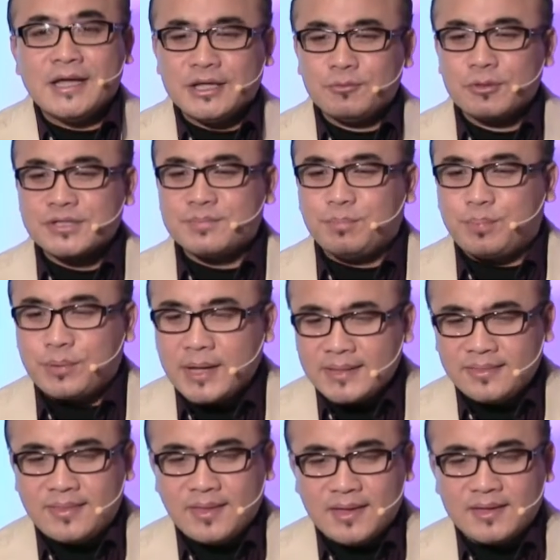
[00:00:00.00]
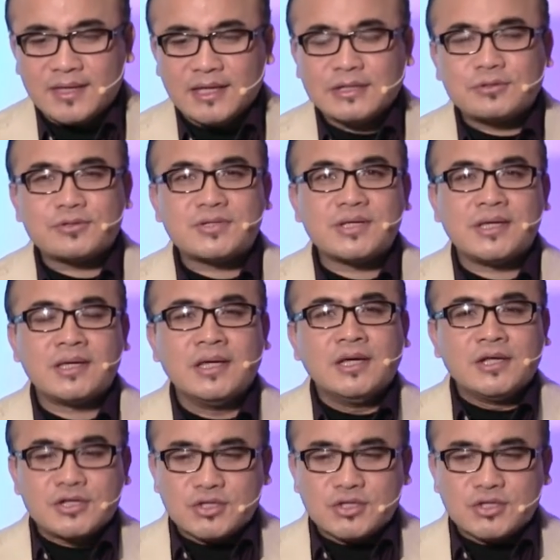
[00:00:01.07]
It was breathtaking to see